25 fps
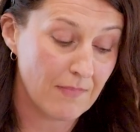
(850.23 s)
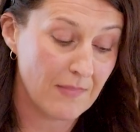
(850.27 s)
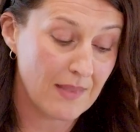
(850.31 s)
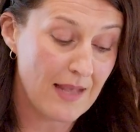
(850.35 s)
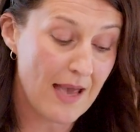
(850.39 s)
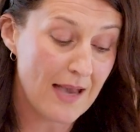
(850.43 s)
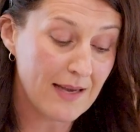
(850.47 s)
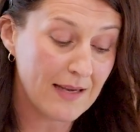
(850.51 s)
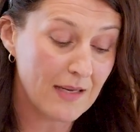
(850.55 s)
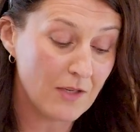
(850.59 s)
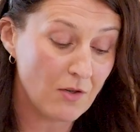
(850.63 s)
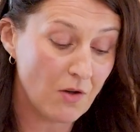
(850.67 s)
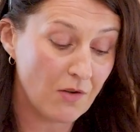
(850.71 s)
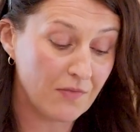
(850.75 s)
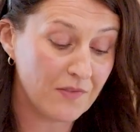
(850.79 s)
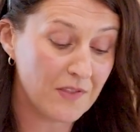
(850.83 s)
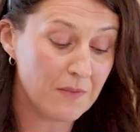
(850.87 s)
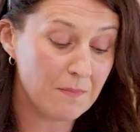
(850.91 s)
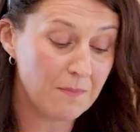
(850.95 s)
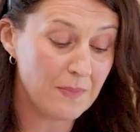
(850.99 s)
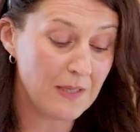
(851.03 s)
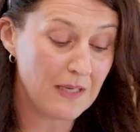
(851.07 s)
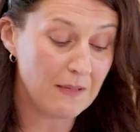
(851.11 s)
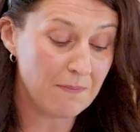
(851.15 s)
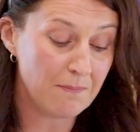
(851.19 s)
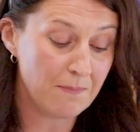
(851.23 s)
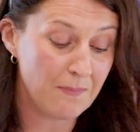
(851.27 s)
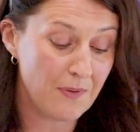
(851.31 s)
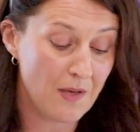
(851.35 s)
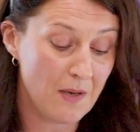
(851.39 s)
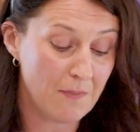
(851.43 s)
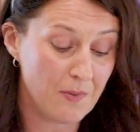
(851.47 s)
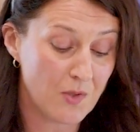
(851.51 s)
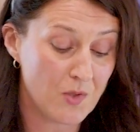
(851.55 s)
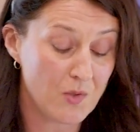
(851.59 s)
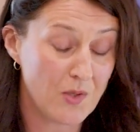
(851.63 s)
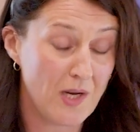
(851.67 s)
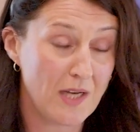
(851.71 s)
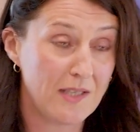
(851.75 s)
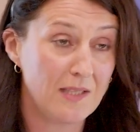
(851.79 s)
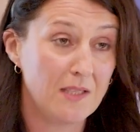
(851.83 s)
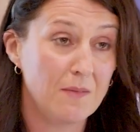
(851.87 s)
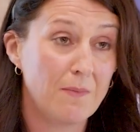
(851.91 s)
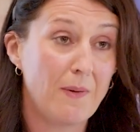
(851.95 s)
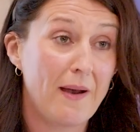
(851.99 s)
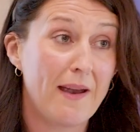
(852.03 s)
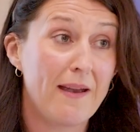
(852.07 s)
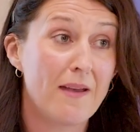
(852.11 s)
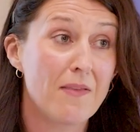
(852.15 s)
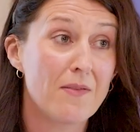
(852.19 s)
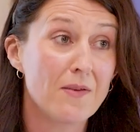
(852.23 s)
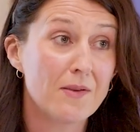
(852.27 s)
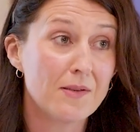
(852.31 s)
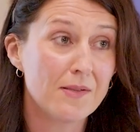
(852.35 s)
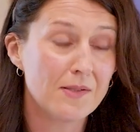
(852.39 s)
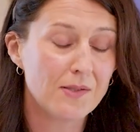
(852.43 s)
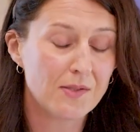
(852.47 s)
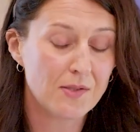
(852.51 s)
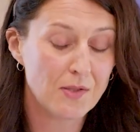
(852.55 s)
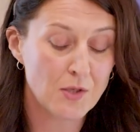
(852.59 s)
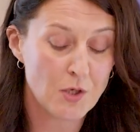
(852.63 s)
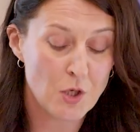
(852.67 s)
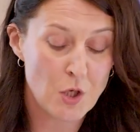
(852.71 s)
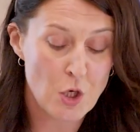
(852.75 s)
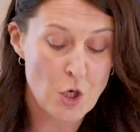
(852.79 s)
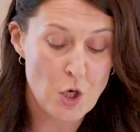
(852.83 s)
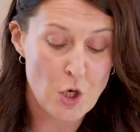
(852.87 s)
That can often be perpetrated by others